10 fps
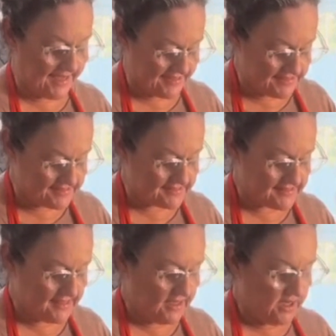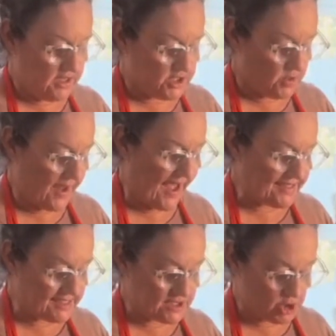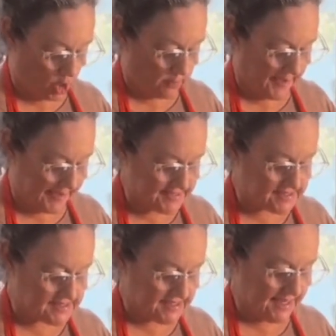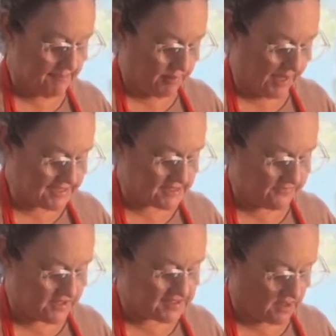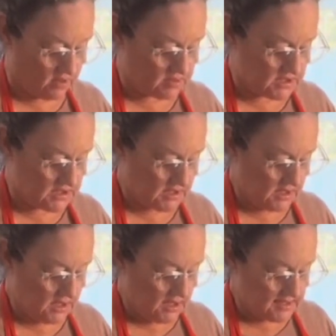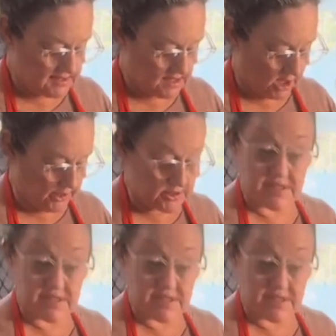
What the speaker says: is to add stock paste in place of the salt. So